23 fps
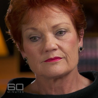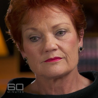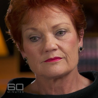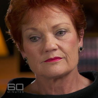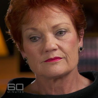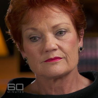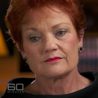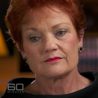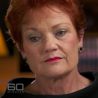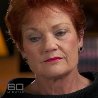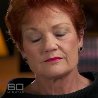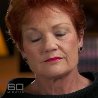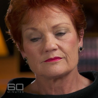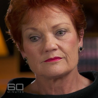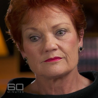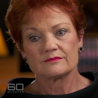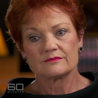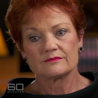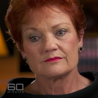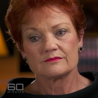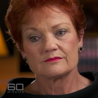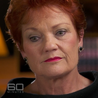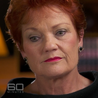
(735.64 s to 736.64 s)

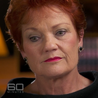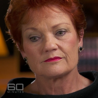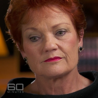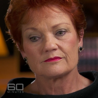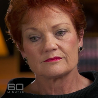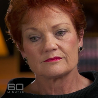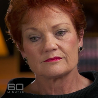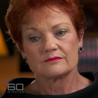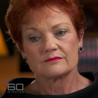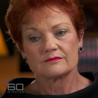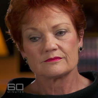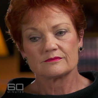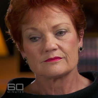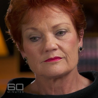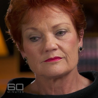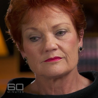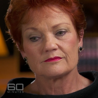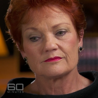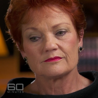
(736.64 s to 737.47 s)
(silence)